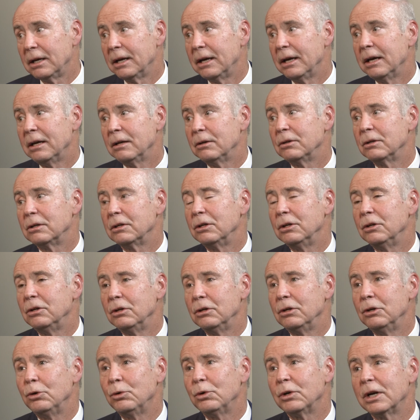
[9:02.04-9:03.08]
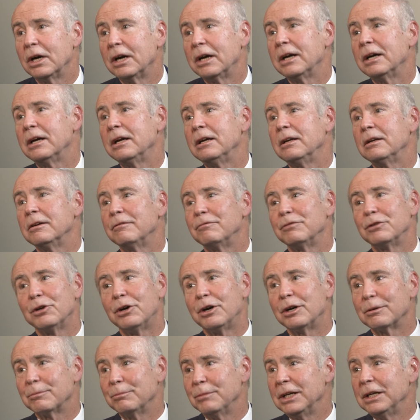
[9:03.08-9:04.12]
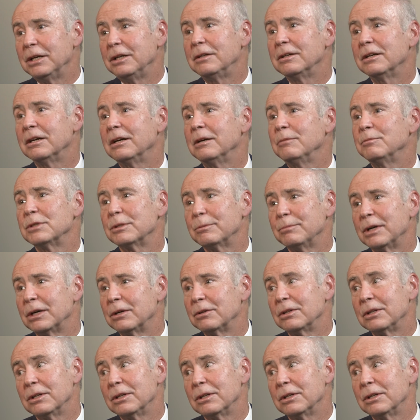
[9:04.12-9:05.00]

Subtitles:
And you and I have talked many times about